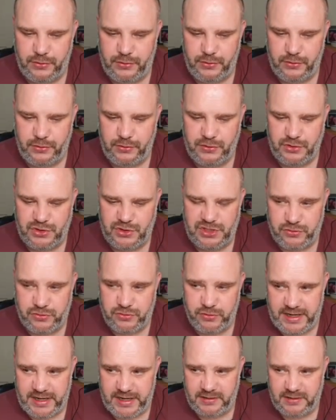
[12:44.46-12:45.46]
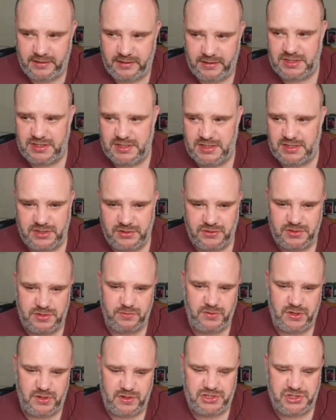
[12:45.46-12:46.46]
She's great, she does do some
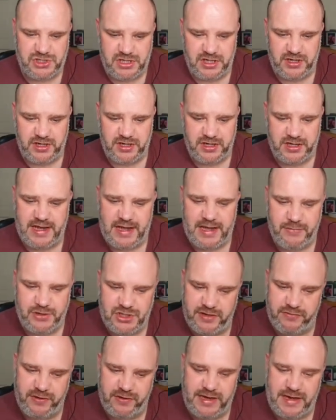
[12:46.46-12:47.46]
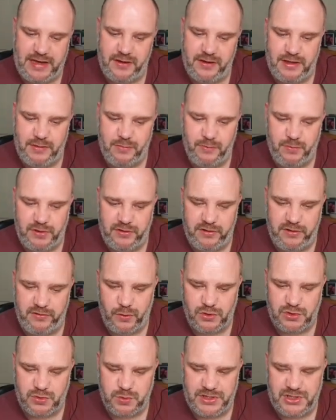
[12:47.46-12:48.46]
nice chunky damage every now and then, but of
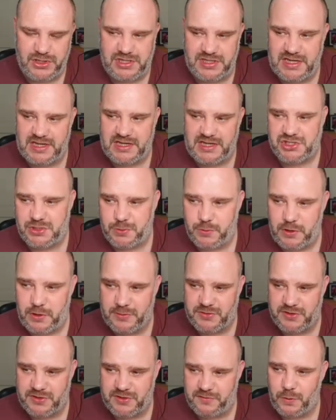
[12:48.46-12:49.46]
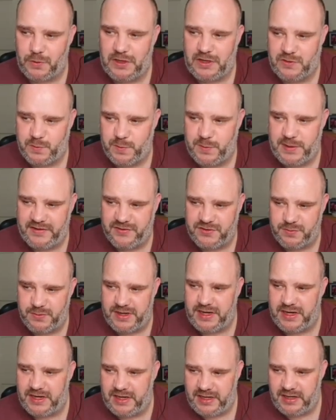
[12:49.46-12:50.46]
course when she does, she wipes off all those buffs,
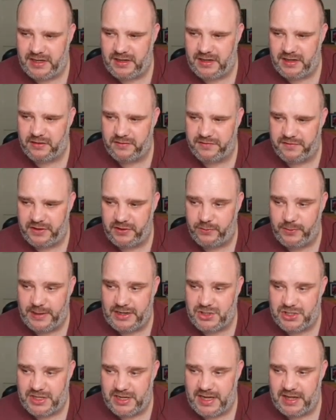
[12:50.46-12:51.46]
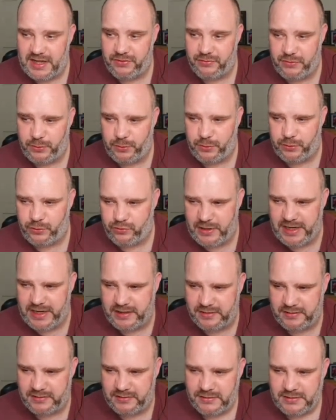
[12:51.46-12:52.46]
making it harder for you to actually get through the dragon.
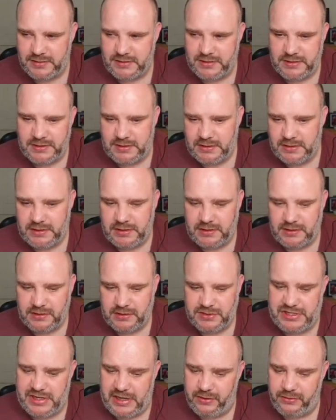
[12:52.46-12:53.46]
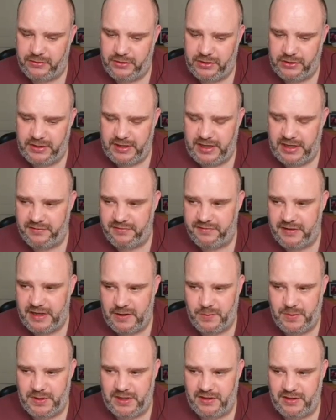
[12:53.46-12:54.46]
So you need a fair
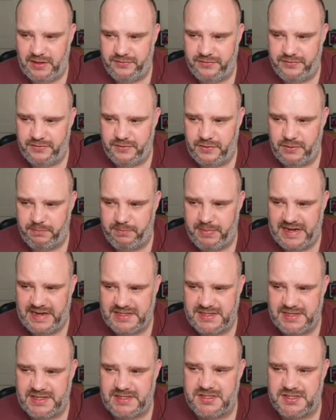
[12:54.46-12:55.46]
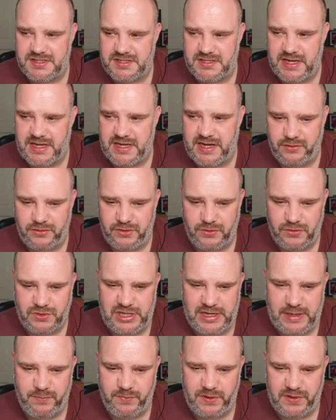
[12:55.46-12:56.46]
bit of basic sustain on your
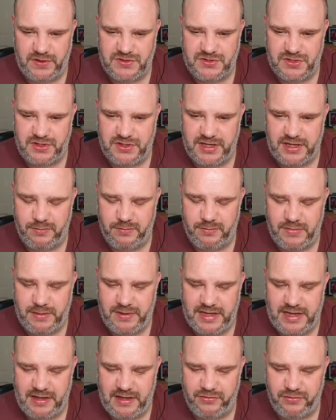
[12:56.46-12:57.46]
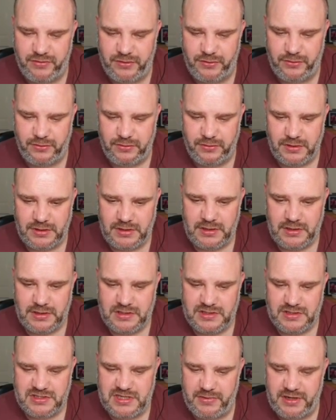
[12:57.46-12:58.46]
champions that they can maybe get through
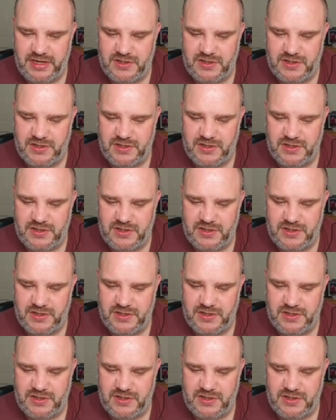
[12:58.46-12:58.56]
some of this